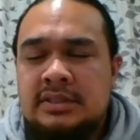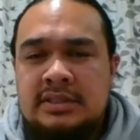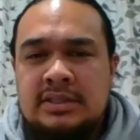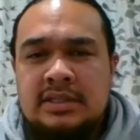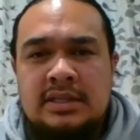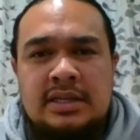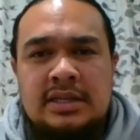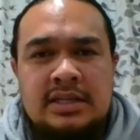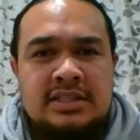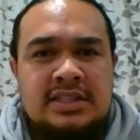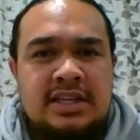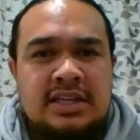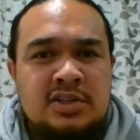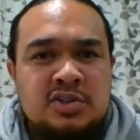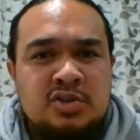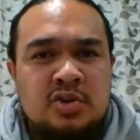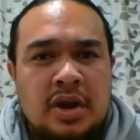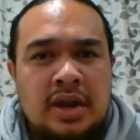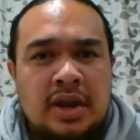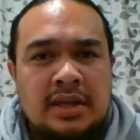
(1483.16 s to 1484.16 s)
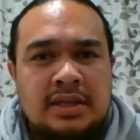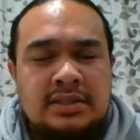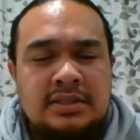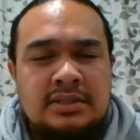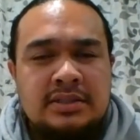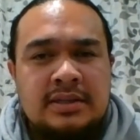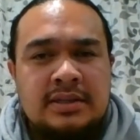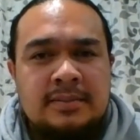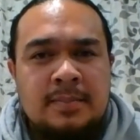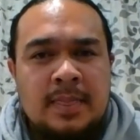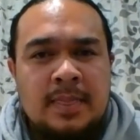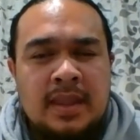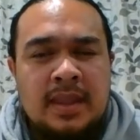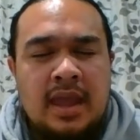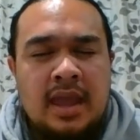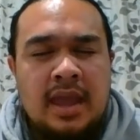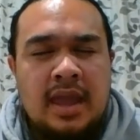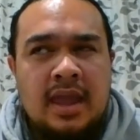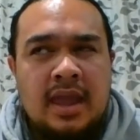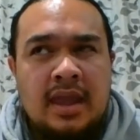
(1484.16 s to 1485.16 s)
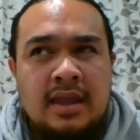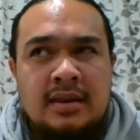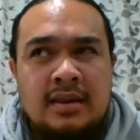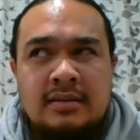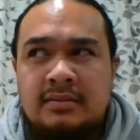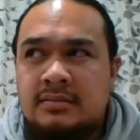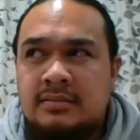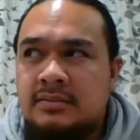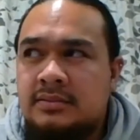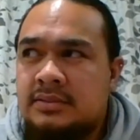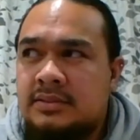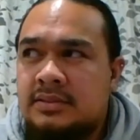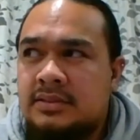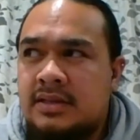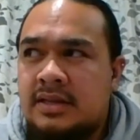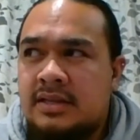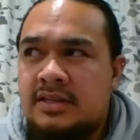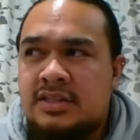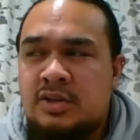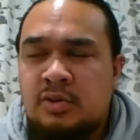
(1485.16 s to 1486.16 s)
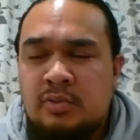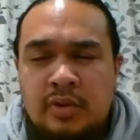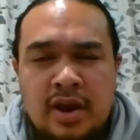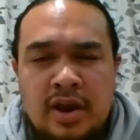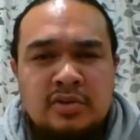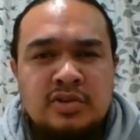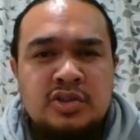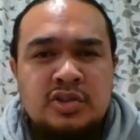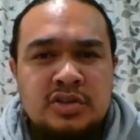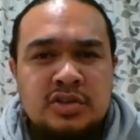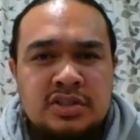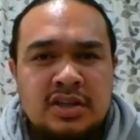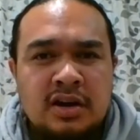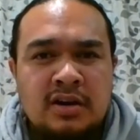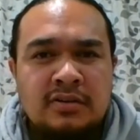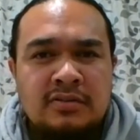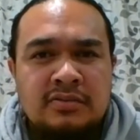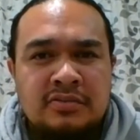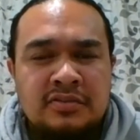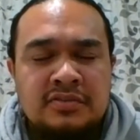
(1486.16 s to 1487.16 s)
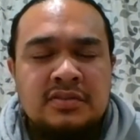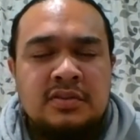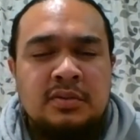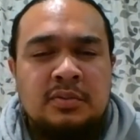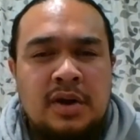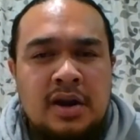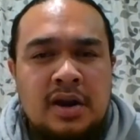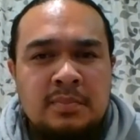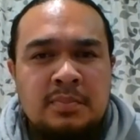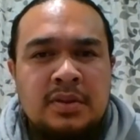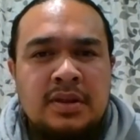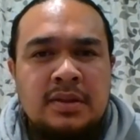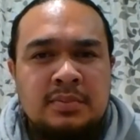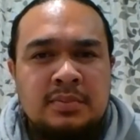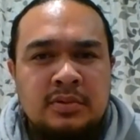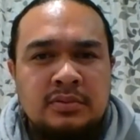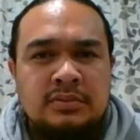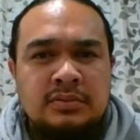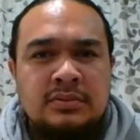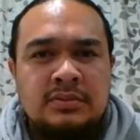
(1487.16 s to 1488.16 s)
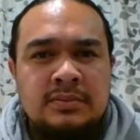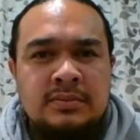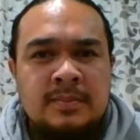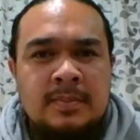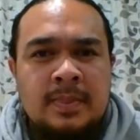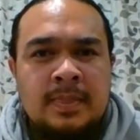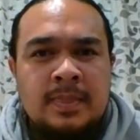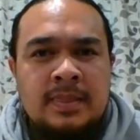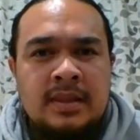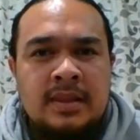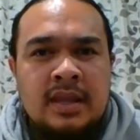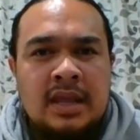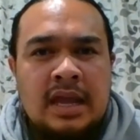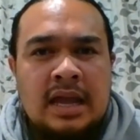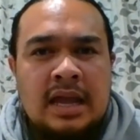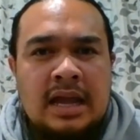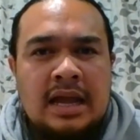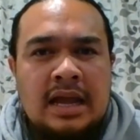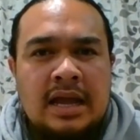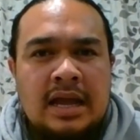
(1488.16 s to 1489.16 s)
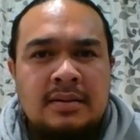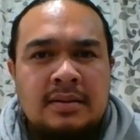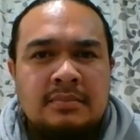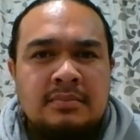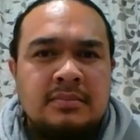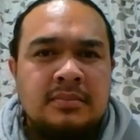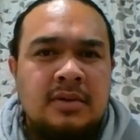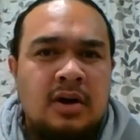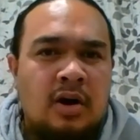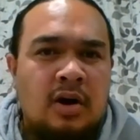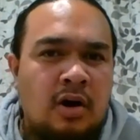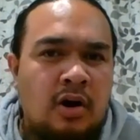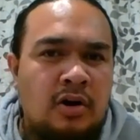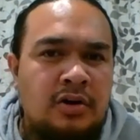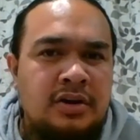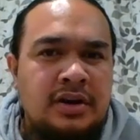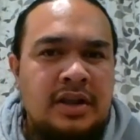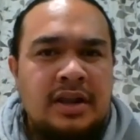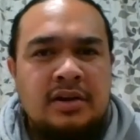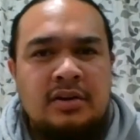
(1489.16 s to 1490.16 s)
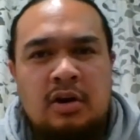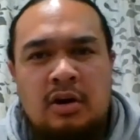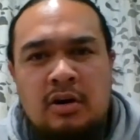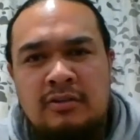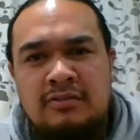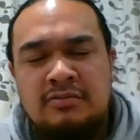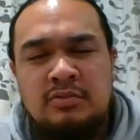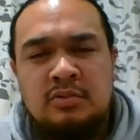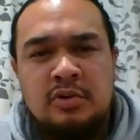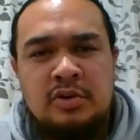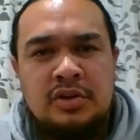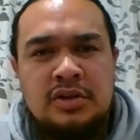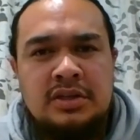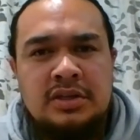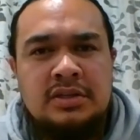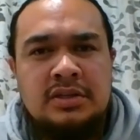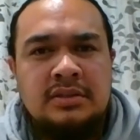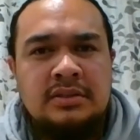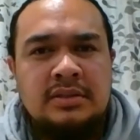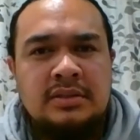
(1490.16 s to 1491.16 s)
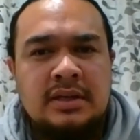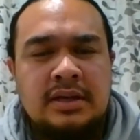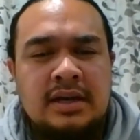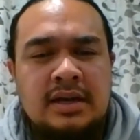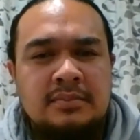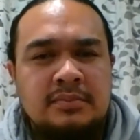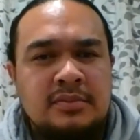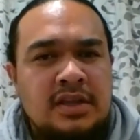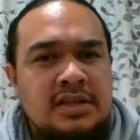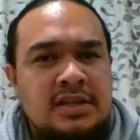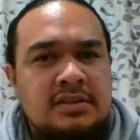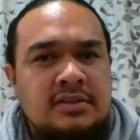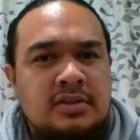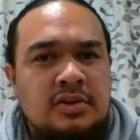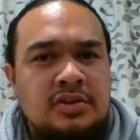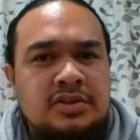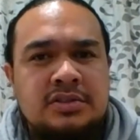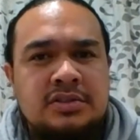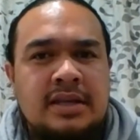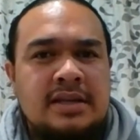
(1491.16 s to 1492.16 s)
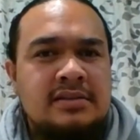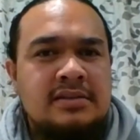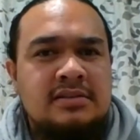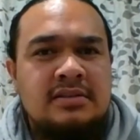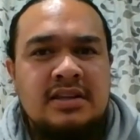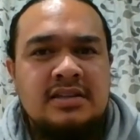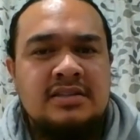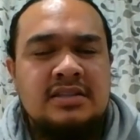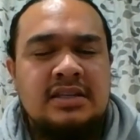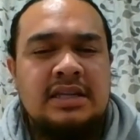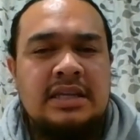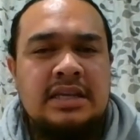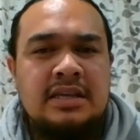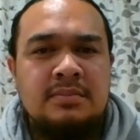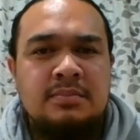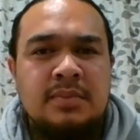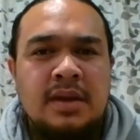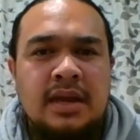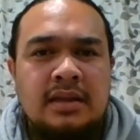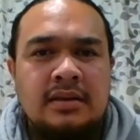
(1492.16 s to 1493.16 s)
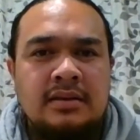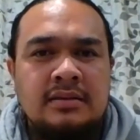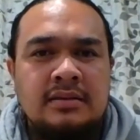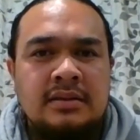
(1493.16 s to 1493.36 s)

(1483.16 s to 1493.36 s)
get sidetracked, and surround yourself with the right people on and off work. That's key, man.